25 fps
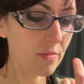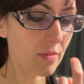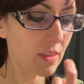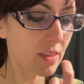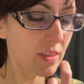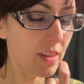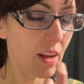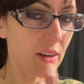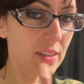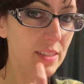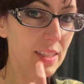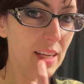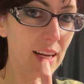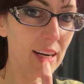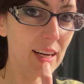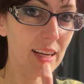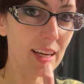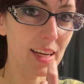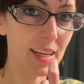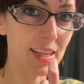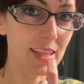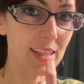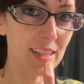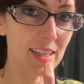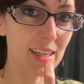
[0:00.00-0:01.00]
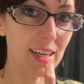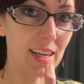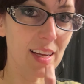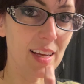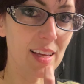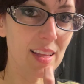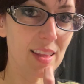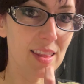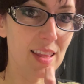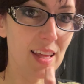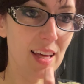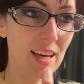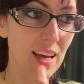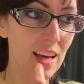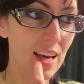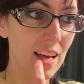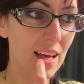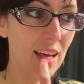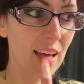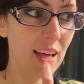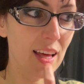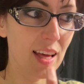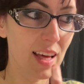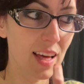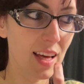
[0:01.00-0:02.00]
now it's kind of underneath,
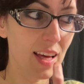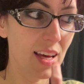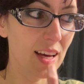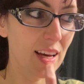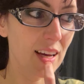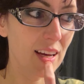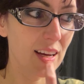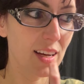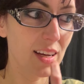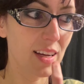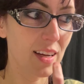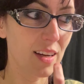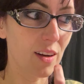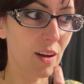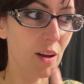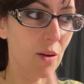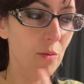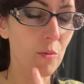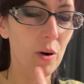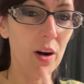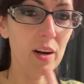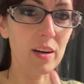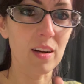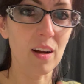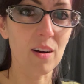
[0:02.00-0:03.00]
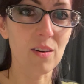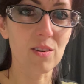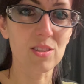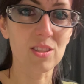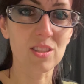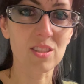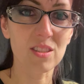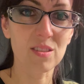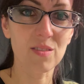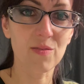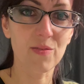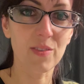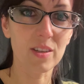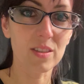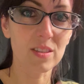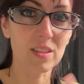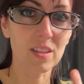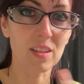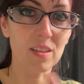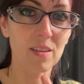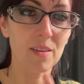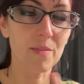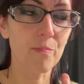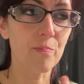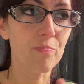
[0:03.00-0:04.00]
and right now it just feels,
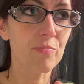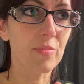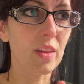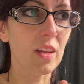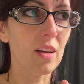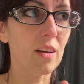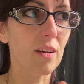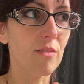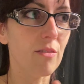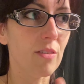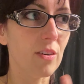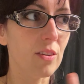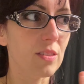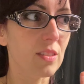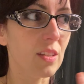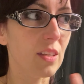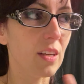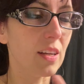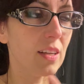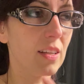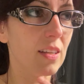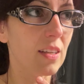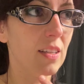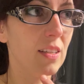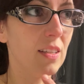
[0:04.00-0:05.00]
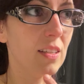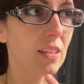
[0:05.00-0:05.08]
it feels like,